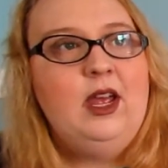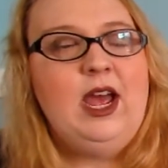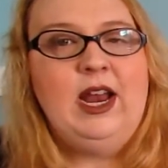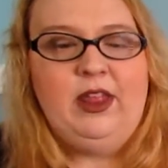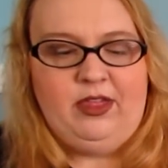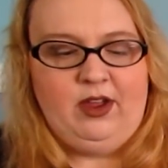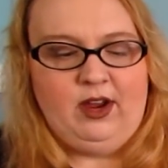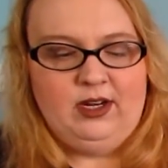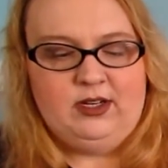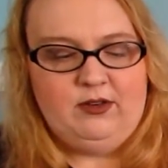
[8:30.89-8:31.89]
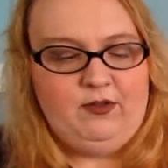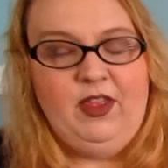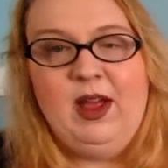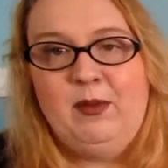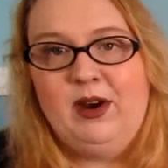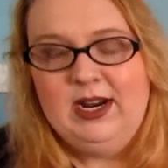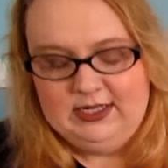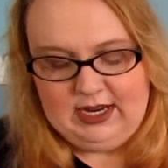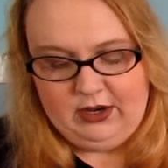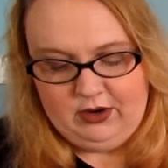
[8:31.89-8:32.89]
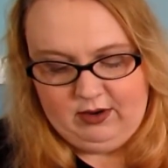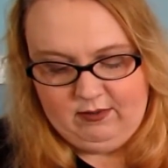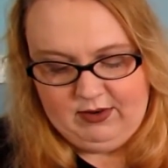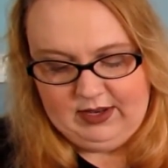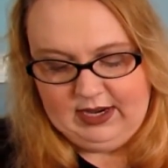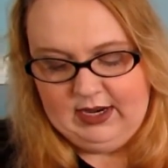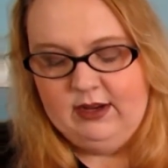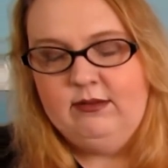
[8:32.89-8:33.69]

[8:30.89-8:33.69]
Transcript: And I thought for that price, I couldn't really,